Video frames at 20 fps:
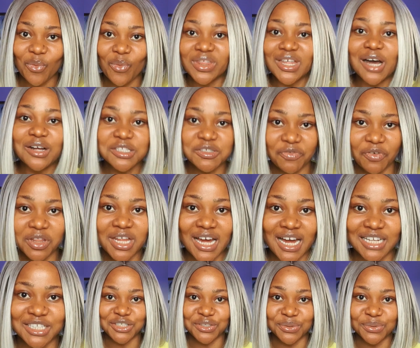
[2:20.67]
without further
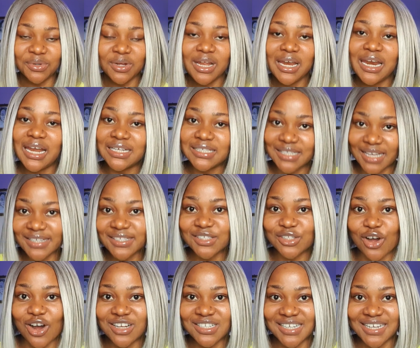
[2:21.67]
ado, let's get
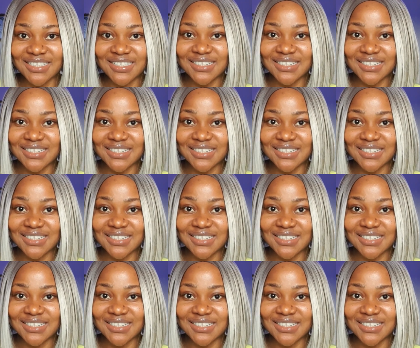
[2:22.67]
started.